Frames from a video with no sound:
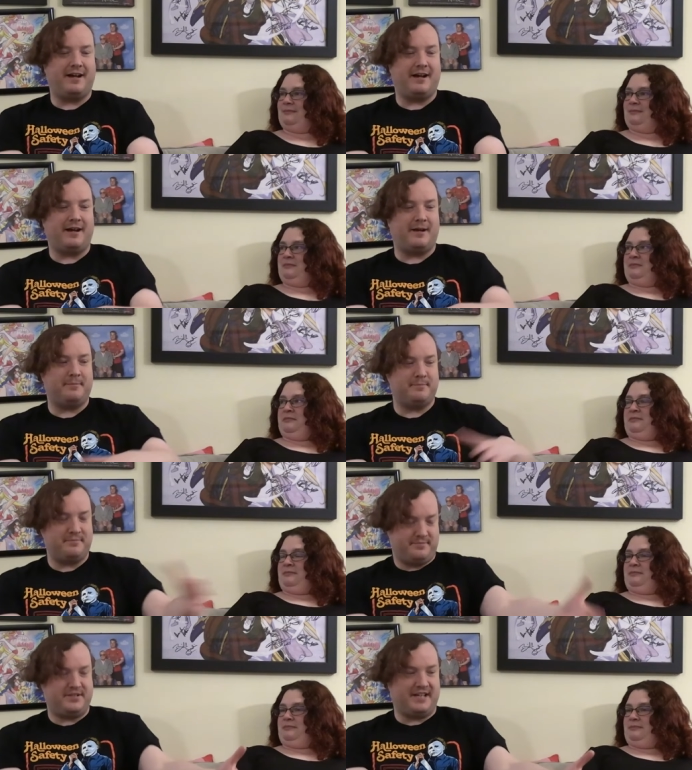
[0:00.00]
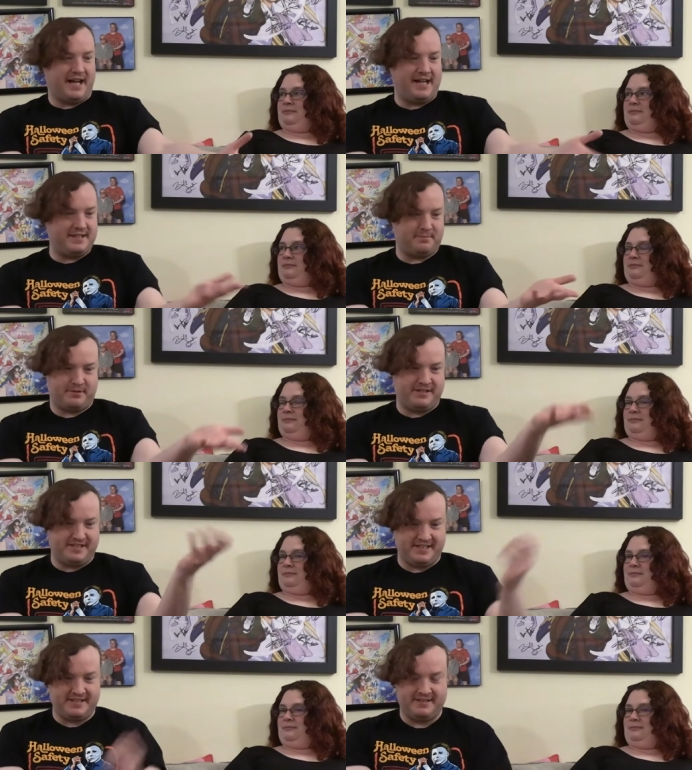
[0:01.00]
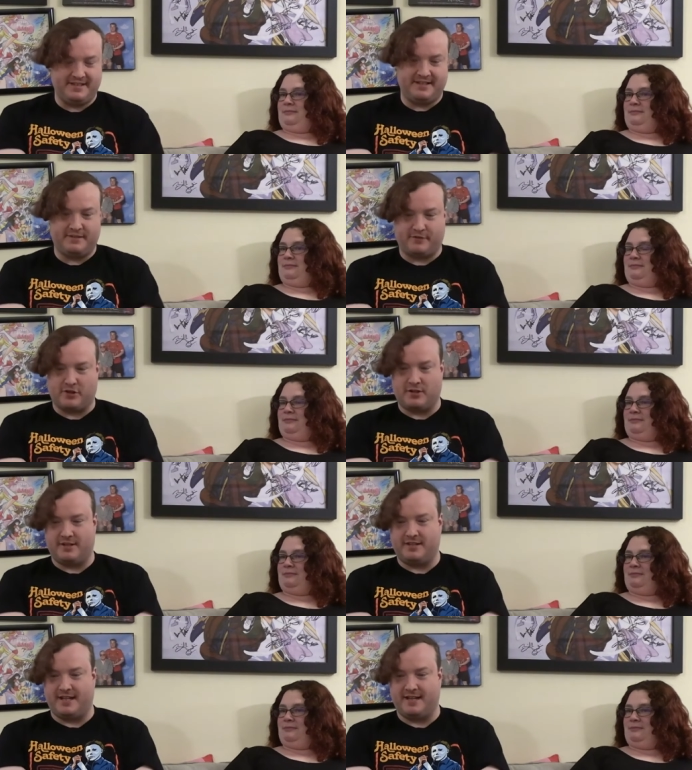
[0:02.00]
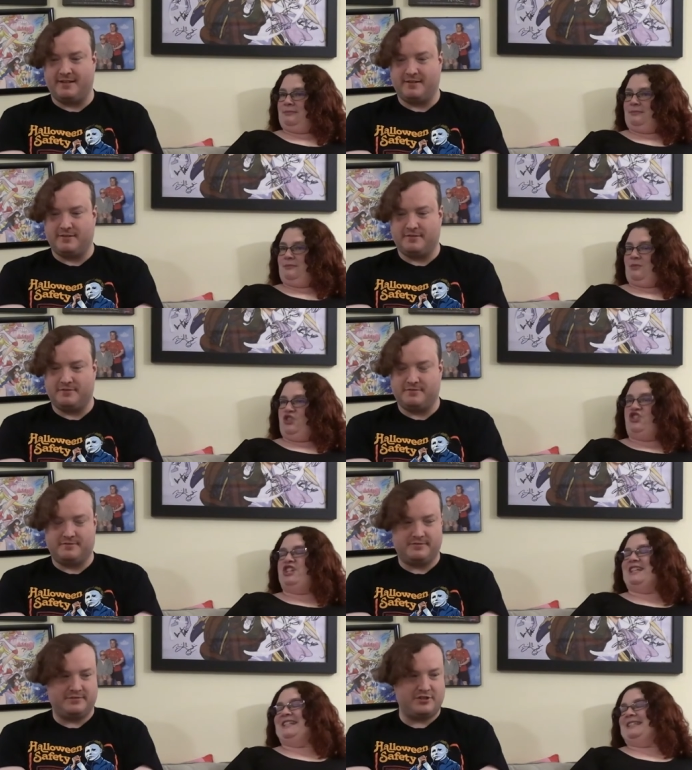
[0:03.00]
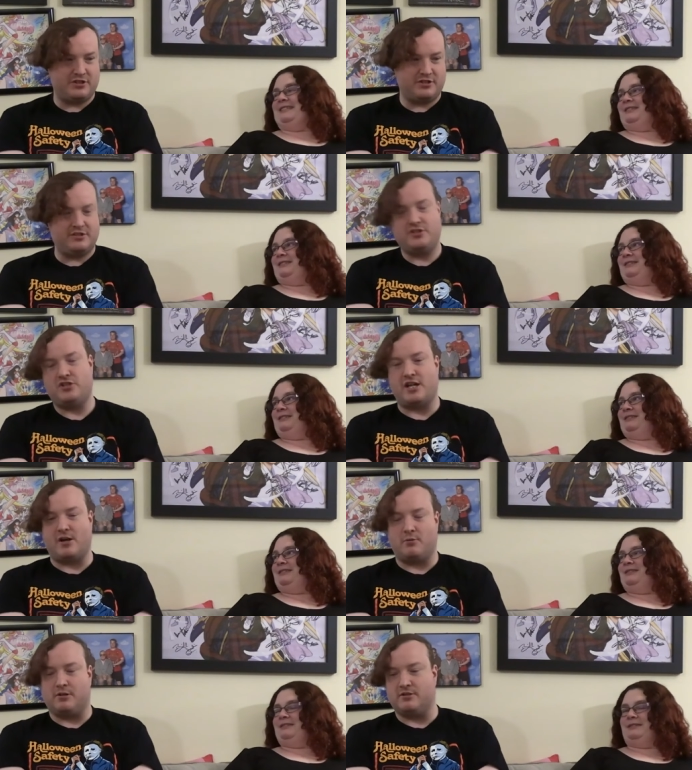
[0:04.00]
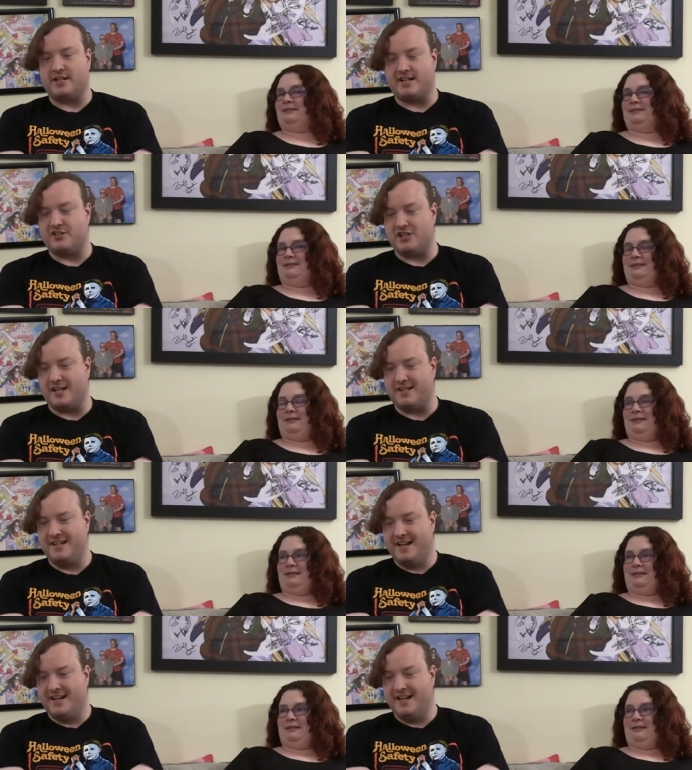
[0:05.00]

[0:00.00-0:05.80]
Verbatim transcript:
Speaker 1: um... the guy in the prison, in the ver in the Jin. Jail world, yeah, Jin.